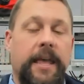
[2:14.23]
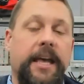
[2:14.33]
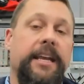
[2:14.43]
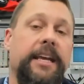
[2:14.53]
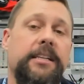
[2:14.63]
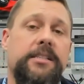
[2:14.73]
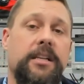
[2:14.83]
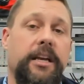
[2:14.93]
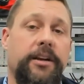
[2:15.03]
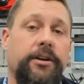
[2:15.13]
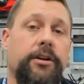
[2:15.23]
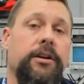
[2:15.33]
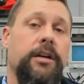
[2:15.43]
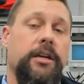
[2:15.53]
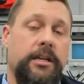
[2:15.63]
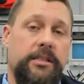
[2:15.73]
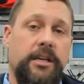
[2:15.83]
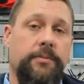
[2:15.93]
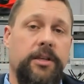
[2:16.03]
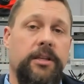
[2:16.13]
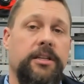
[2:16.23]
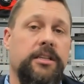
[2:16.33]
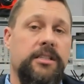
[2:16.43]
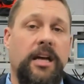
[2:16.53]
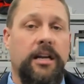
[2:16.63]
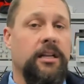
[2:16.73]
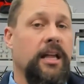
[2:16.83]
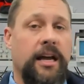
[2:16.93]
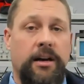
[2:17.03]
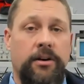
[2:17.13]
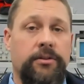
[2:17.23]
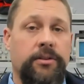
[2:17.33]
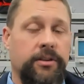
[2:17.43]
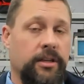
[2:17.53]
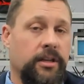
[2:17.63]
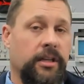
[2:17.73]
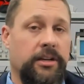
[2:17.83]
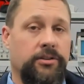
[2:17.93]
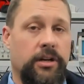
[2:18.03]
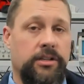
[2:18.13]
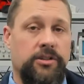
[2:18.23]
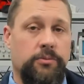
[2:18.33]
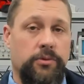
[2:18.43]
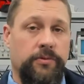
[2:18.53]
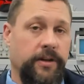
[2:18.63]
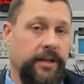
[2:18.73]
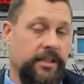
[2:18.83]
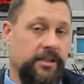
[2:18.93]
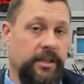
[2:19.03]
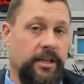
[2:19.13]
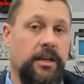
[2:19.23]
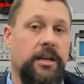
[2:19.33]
An insulator is something that does not allow the electrons to move very easily.